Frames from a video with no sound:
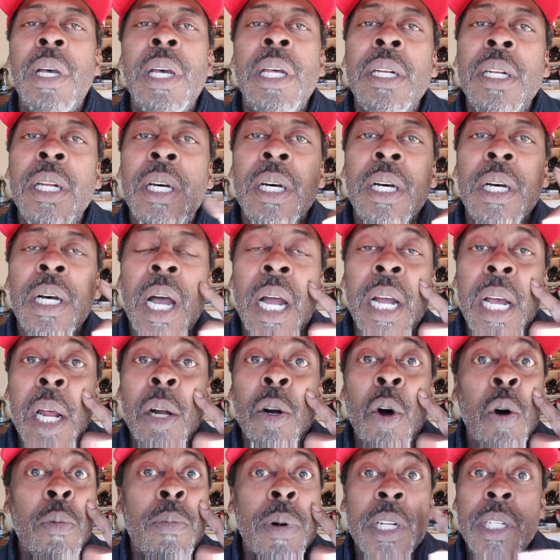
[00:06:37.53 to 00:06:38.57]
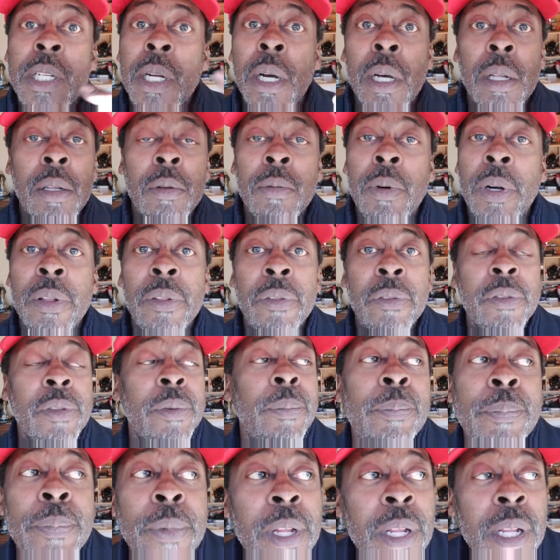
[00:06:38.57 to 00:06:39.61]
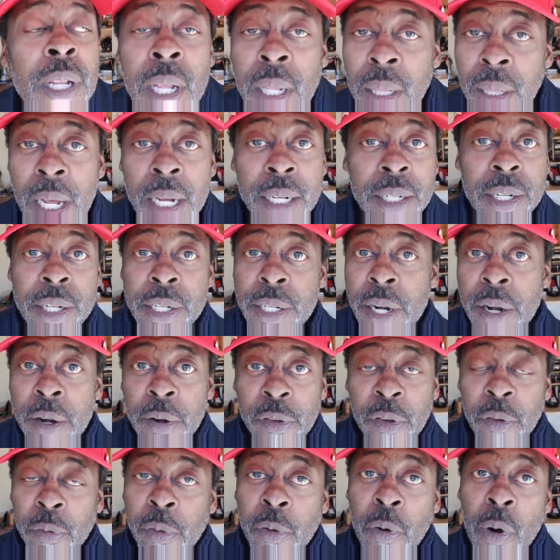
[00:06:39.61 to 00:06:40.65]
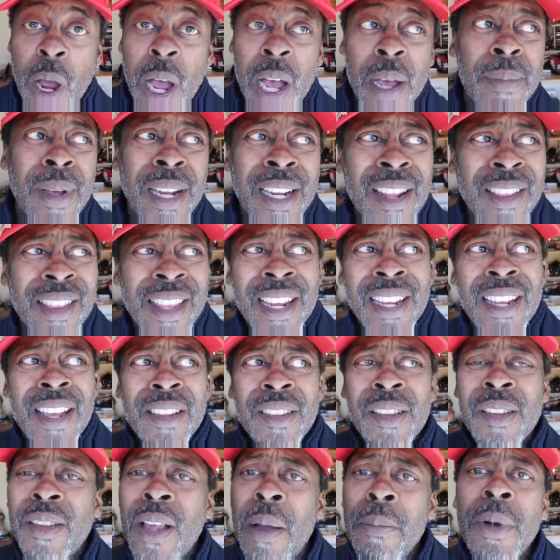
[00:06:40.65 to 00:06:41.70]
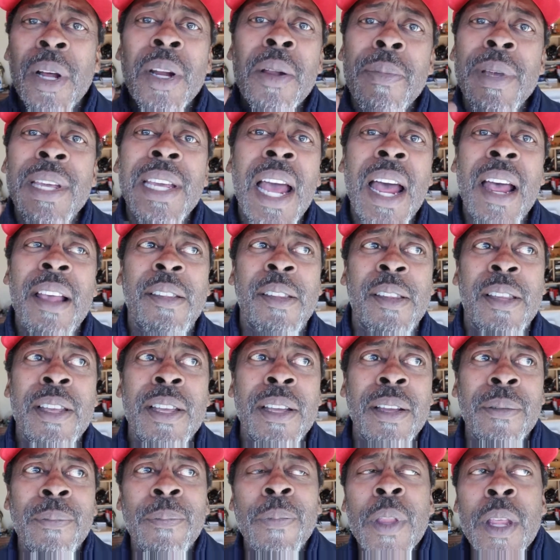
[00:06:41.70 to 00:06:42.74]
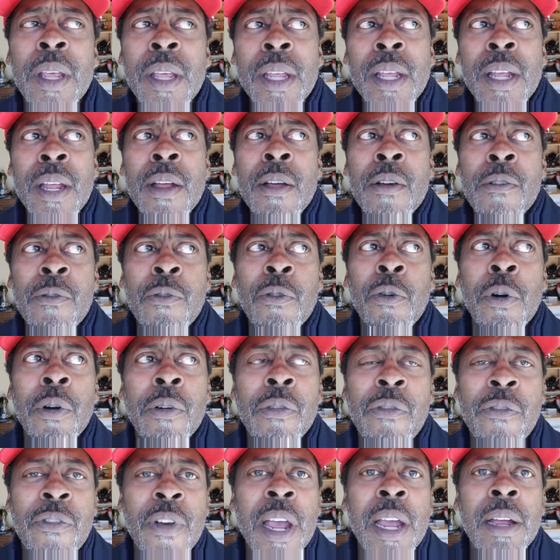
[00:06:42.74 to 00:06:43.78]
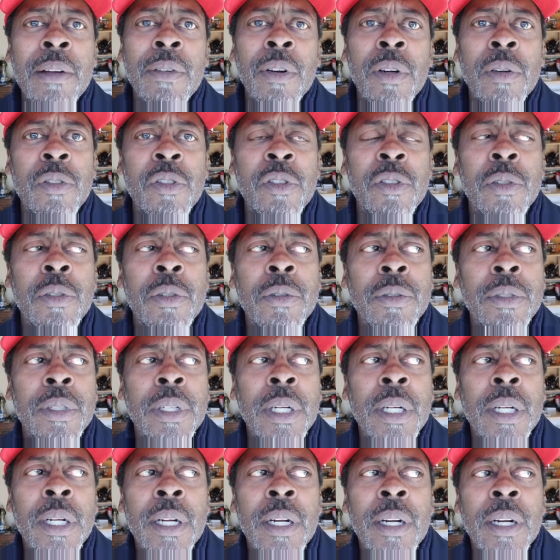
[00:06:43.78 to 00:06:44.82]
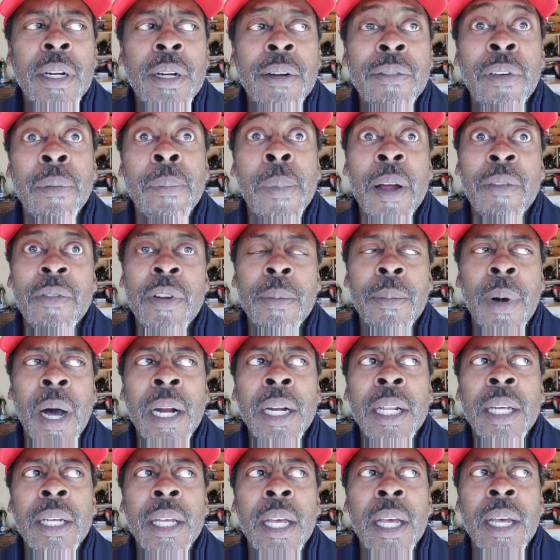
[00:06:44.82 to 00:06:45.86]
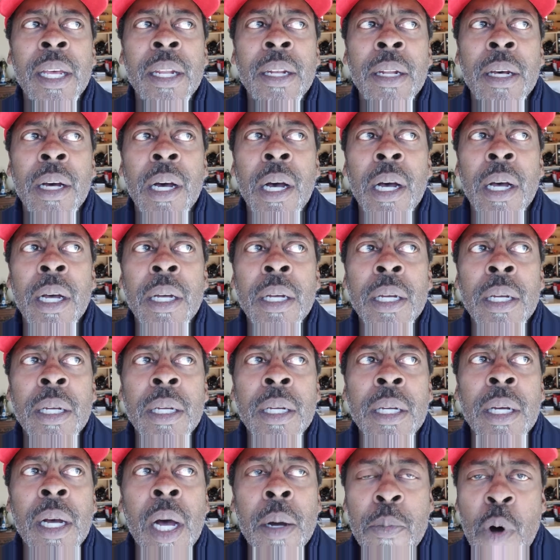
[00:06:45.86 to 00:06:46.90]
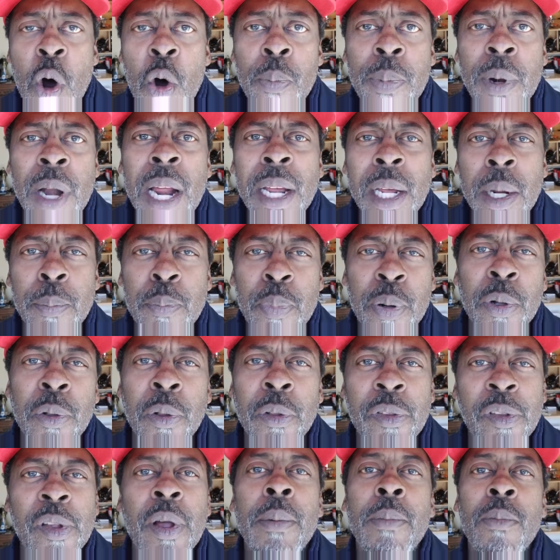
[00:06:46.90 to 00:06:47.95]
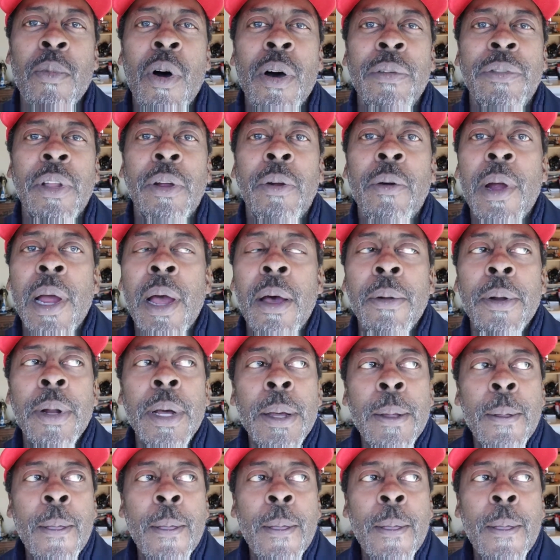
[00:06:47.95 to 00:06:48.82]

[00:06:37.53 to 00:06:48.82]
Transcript: And I got a whole bunch of other ones. Like, share, subscribe. And the thing is I'm going to be asking for a favor soon from everybody. And I'm hoping I could pull something off the ground.